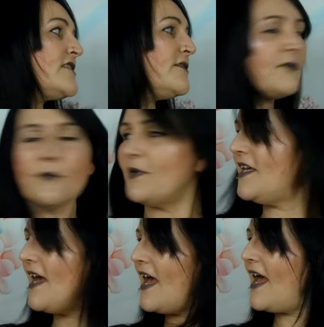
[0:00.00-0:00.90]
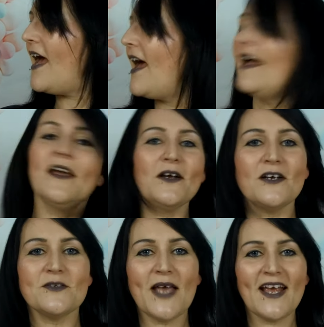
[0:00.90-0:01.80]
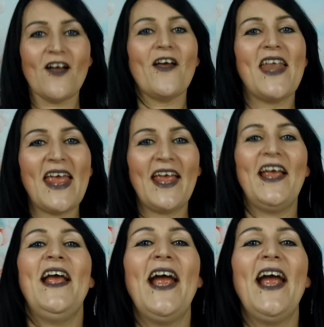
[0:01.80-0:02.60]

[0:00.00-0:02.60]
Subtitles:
some more PR because we ain't got any.